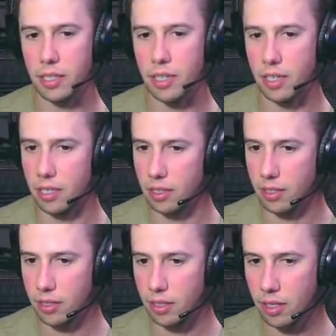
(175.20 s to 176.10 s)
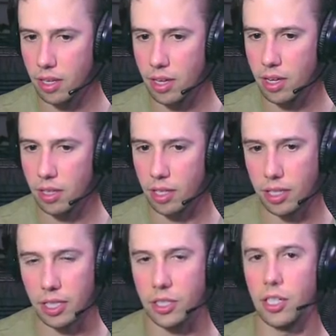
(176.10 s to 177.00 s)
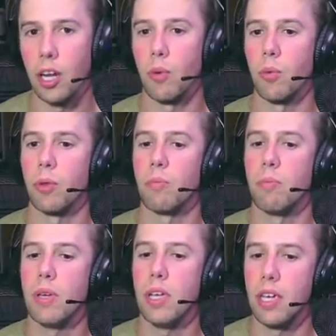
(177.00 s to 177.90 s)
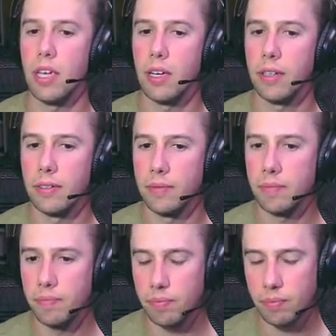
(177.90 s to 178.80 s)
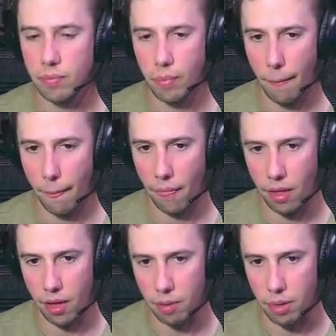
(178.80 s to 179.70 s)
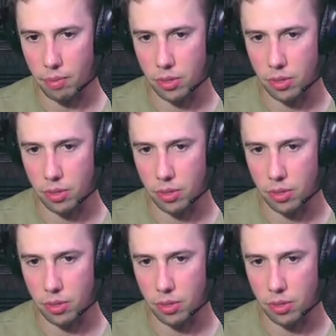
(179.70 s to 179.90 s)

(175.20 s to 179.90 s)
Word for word: is they tested it out with me and maybe